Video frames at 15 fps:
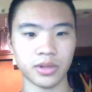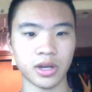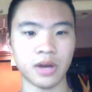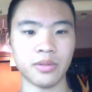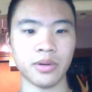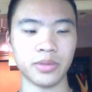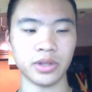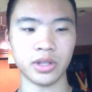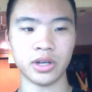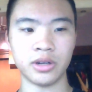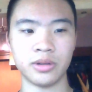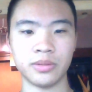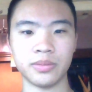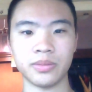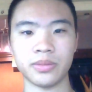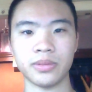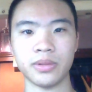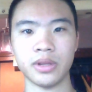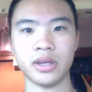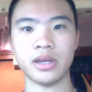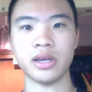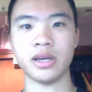comment below
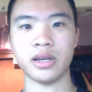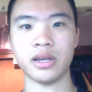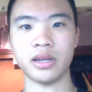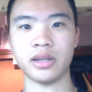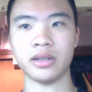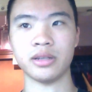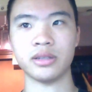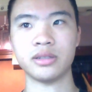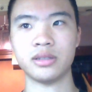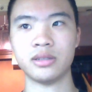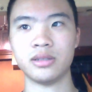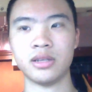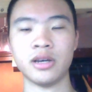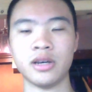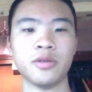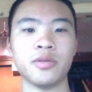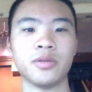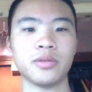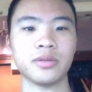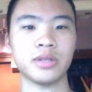and tell